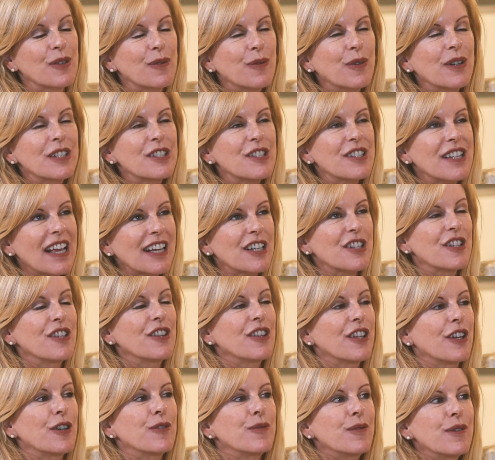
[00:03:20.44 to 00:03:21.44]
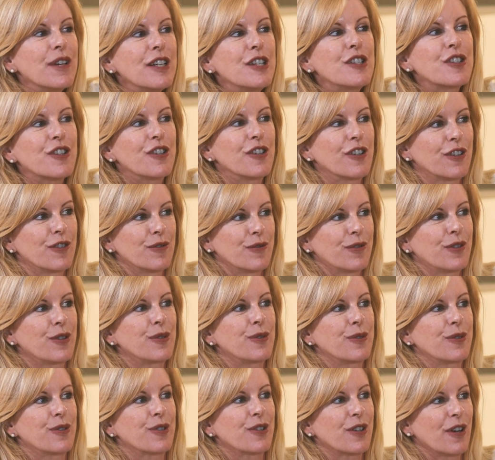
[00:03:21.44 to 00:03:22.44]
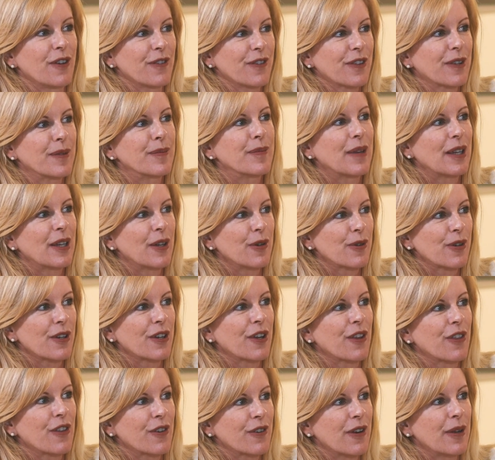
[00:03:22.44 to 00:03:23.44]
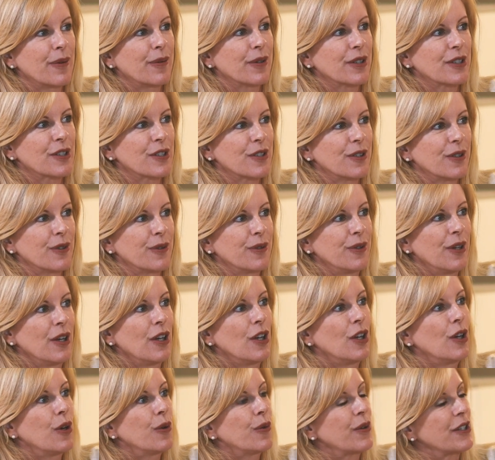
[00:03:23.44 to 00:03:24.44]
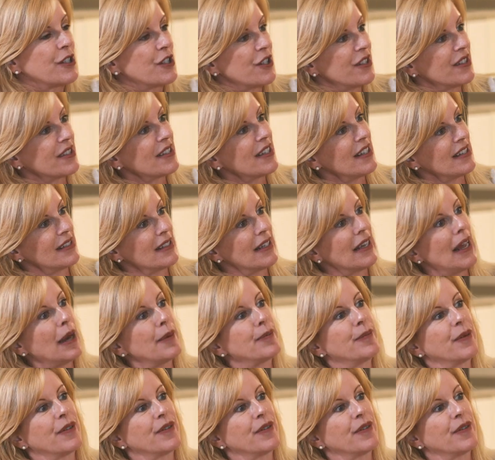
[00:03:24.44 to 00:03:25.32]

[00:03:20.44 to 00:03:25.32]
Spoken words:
which is actually the original route of the Mallorca 312, which is this lap